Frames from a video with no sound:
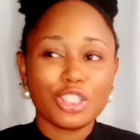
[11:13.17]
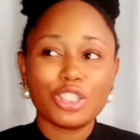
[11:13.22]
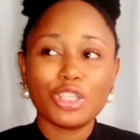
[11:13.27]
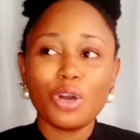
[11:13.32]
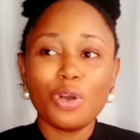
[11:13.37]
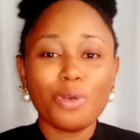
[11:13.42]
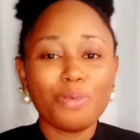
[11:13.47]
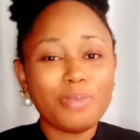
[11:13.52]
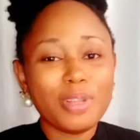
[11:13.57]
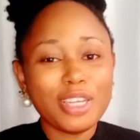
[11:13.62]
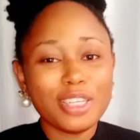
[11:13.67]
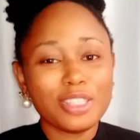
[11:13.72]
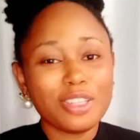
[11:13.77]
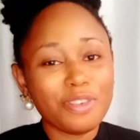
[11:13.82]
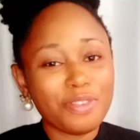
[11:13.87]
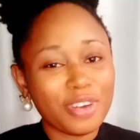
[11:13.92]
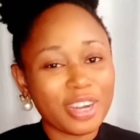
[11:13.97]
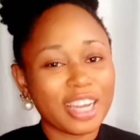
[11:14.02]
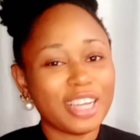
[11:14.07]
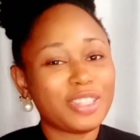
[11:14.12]
So
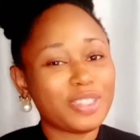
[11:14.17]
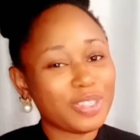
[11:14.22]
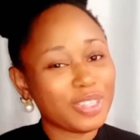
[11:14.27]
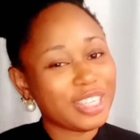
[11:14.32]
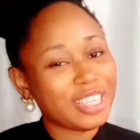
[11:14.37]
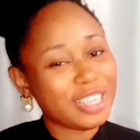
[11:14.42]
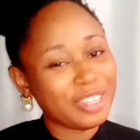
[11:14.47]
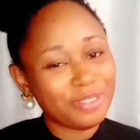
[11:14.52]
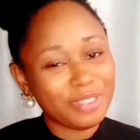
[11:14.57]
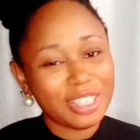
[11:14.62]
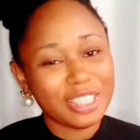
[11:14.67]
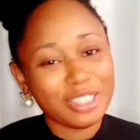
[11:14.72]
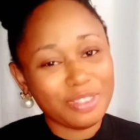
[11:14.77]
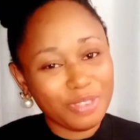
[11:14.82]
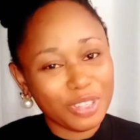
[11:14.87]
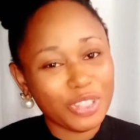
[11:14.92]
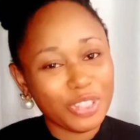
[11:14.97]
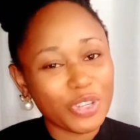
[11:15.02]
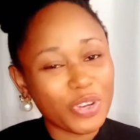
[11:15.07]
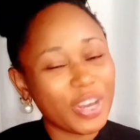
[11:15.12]
please don't forget to give
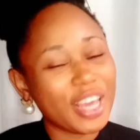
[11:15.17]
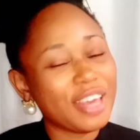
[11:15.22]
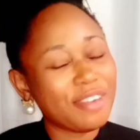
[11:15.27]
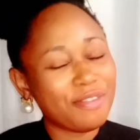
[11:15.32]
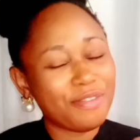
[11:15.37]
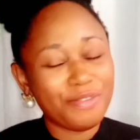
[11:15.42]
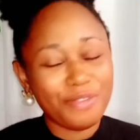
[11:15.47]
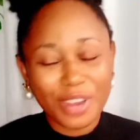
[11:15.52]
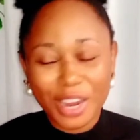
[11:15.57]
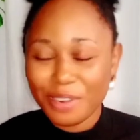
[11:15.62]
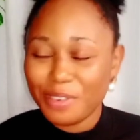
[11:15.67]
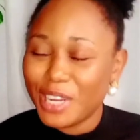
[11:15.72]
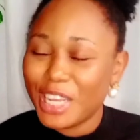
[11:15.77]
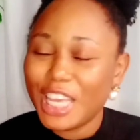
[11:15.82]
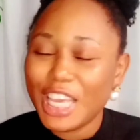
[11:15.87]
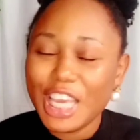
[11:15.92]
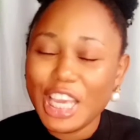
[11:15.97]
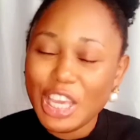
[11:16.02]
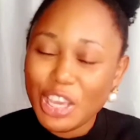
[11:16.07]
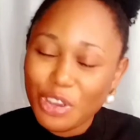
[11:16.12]
this video a
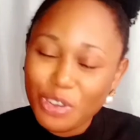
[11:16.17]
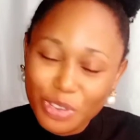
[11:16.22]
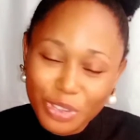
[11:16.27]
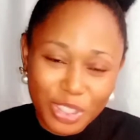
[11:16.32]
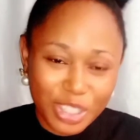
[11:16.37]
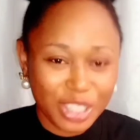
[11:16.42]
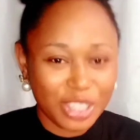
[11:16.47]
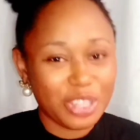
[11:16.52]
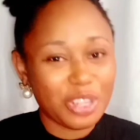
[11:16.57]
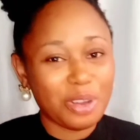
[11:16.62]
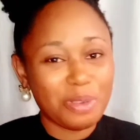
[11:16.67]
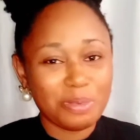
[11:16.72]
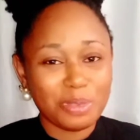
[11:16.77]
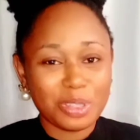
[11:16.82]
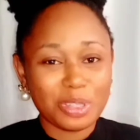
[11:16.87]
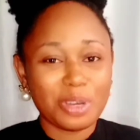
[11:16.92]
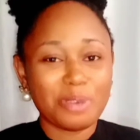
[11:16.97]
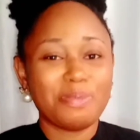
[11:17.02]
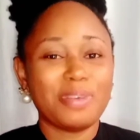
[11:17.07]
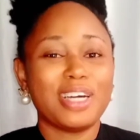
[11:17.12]
very huge
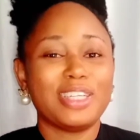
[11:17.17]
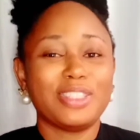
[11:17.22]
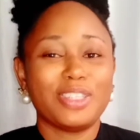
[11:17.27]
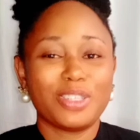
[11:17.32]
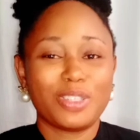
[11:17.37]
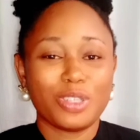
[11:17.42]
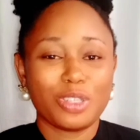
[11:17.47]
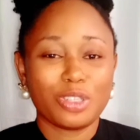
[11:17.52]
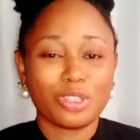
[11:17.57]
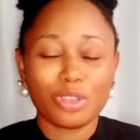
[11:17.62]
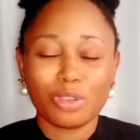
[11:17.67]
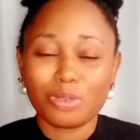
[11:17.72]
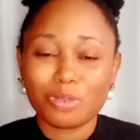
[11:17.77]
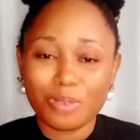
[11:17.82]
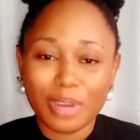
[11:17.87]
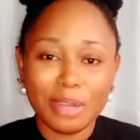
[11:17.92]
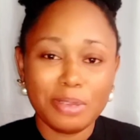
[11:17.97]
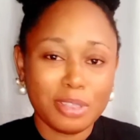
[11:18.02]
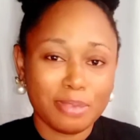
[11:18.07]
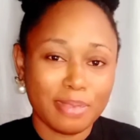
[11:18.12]
thumbs up and also
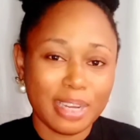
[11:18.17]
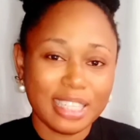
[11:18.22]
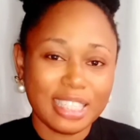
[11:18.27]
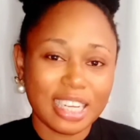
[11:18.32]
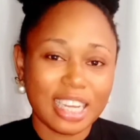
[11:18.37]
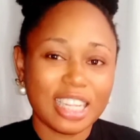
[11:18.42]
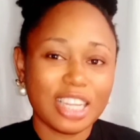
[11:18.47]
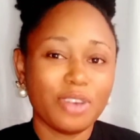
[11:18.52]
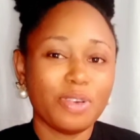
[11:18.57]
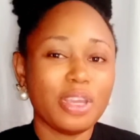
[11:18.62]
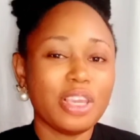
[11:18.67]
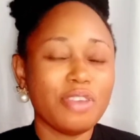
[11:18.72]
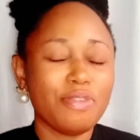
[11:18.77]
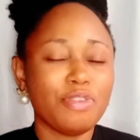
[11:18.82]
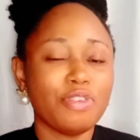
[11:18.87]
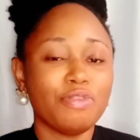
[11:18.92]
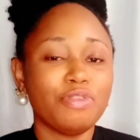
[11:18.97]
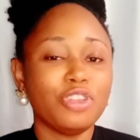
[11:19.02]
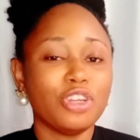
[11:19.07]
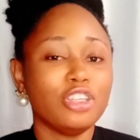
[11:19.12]
subscribe to my channel
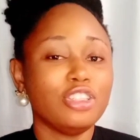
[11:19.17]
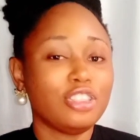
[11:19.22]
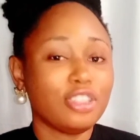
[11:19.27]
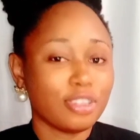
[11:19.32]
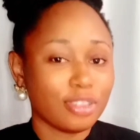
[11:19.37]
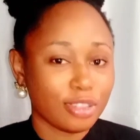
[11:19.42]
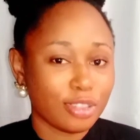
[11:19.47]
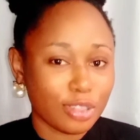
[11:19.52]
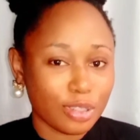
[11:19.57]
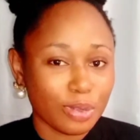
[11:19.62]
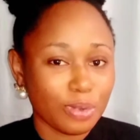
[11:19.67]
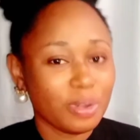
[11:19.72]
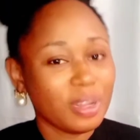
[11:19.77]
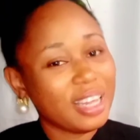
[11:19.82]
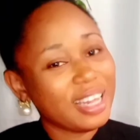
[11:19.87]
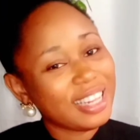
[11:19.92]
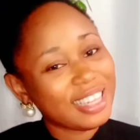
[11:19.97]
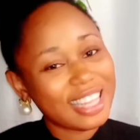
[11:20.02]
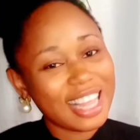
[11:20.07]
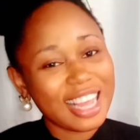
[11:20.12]
if you've not done
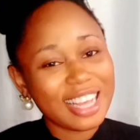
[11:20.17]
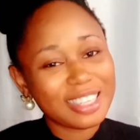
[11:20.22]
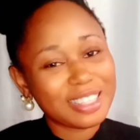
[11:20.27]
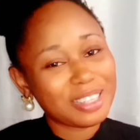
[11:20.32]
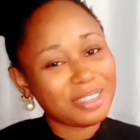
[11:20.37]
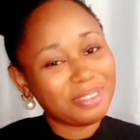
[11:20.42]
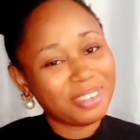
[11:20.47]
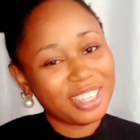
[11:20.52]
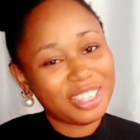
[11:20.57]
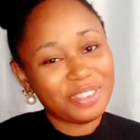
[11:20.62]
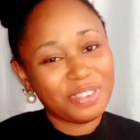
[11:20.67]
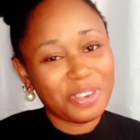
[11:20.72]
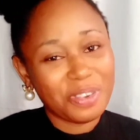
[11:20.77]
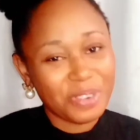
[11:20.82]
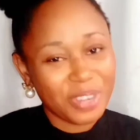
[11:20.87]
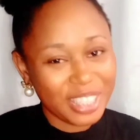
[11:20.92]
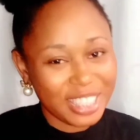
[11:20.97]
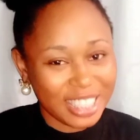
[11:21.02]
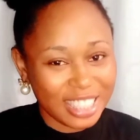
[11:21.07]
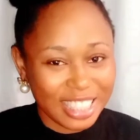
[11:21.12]
so. Thanks so much
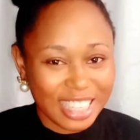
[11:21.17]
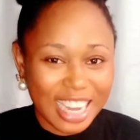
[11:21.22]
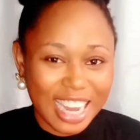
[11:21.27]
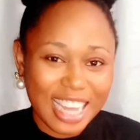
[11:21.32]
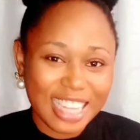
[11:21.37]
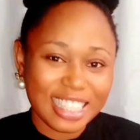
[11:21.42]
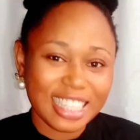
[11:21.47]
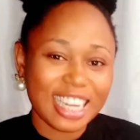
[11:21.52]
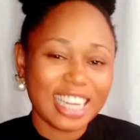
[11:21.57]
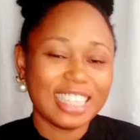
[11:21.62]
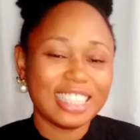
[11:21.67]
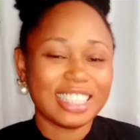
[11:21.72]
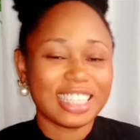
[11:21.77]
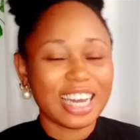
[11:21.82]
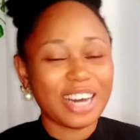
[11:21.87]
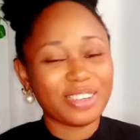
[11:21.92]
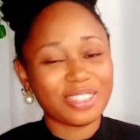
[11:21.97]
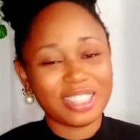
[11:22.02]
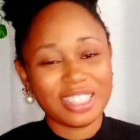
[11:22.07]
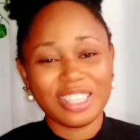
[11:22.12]
for watching, guys,
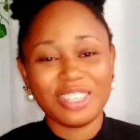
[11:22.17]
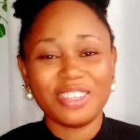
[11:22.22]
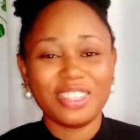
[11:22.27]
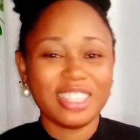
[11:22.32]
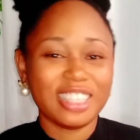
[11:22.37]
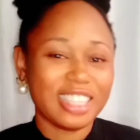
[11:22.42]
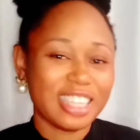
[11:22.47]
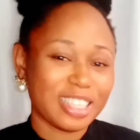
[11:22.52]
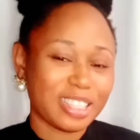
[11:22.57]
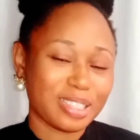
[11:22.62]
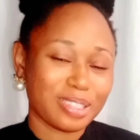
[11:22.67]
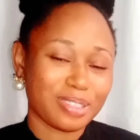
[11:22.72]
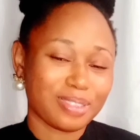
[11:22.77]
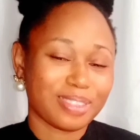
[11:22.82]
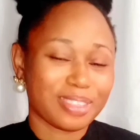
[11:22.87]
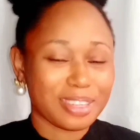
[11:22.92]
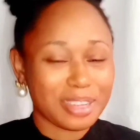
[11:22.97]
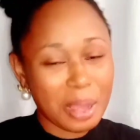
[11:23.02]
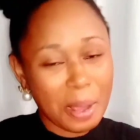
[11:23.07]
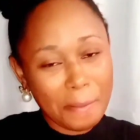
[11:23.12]
and I'll see you in the
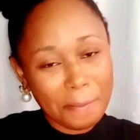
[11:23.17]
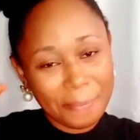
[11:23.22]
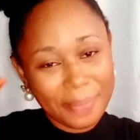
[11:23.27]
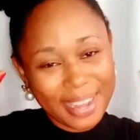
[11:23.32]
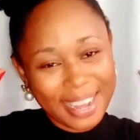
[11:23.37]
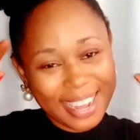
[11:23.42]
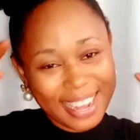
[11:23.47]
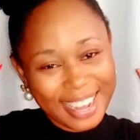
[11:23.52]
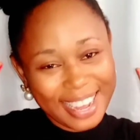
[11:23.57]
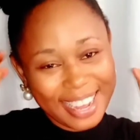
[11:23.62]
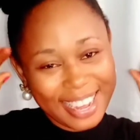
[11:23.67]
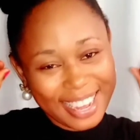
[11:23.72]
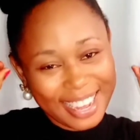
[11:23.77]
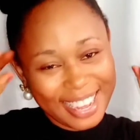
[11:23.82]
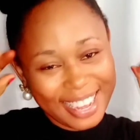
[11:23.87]
next one. Bye.